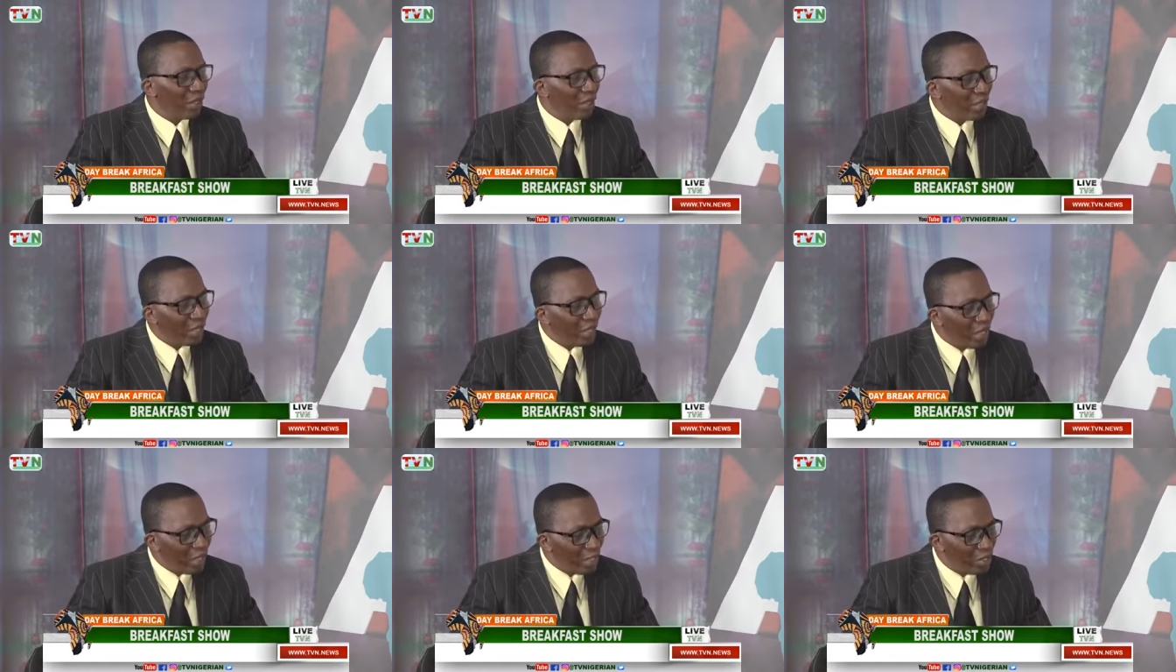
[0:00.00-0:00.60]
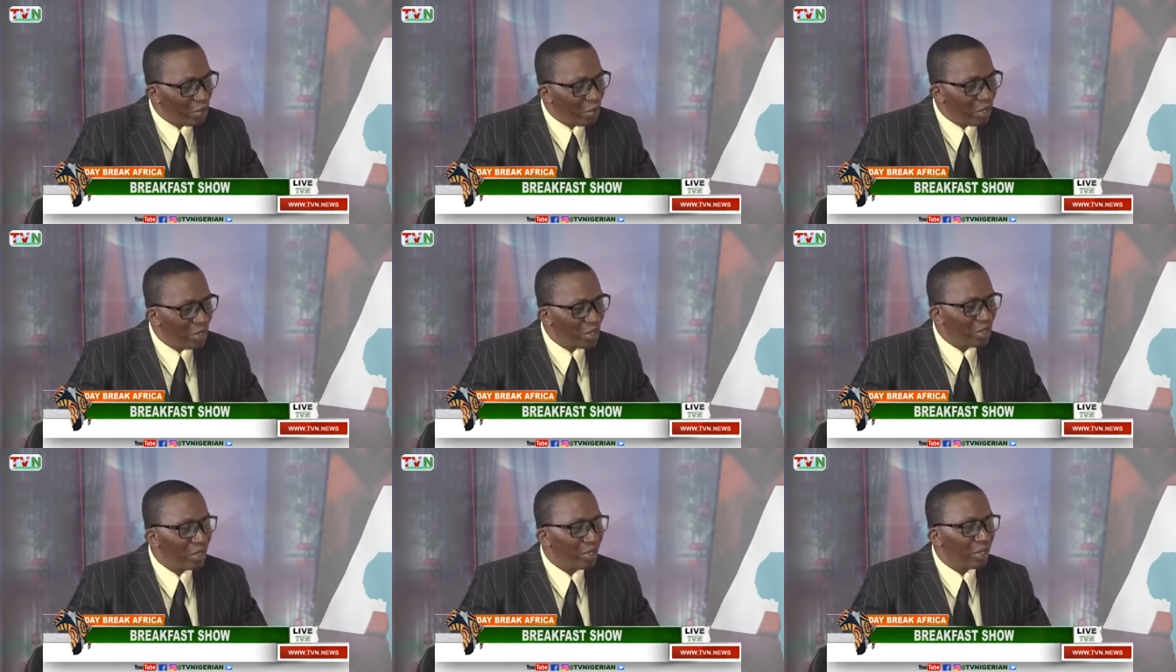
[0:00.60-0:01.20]
It
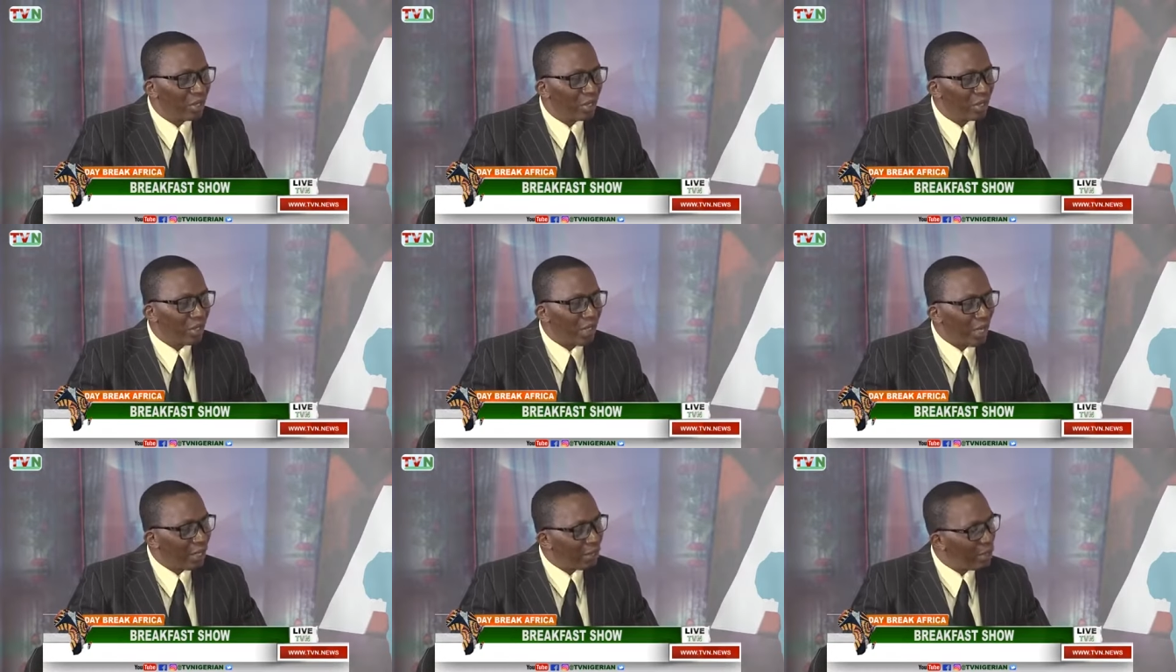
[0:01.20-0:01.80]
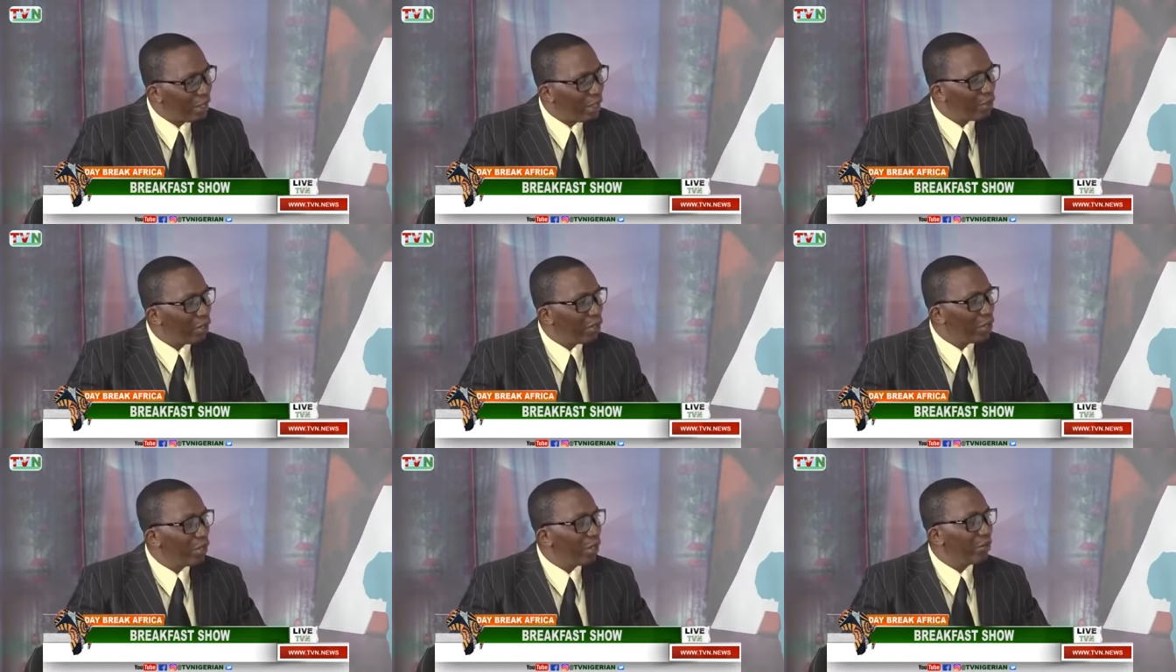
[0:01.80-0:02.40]
was actually
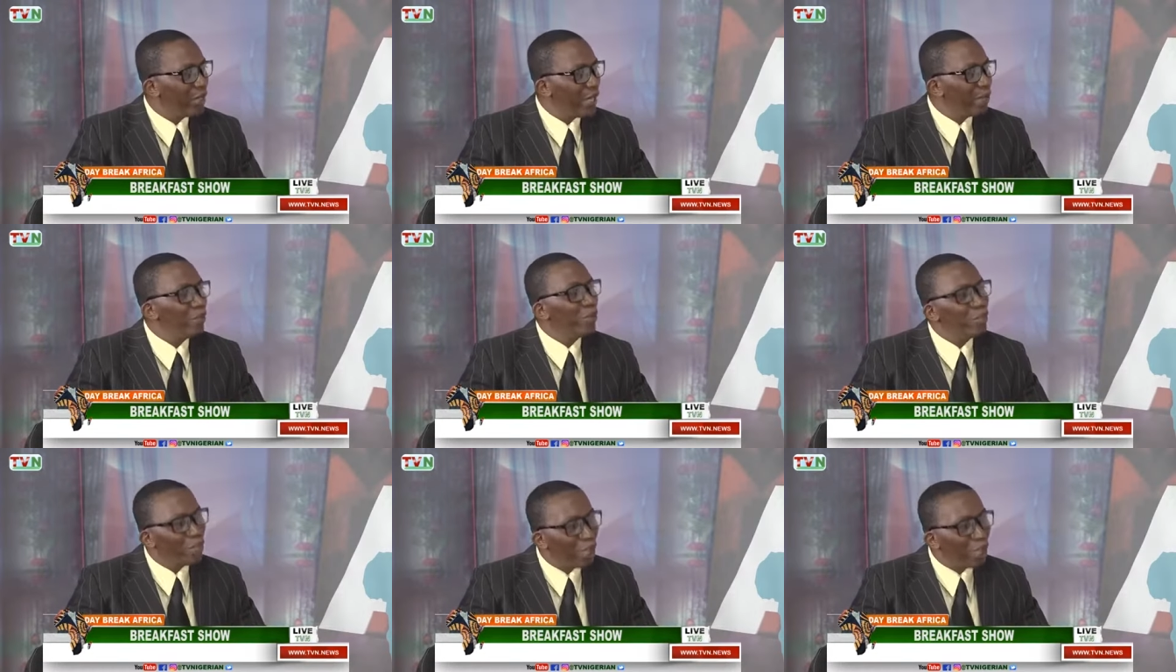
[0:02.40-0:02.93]
wrong of them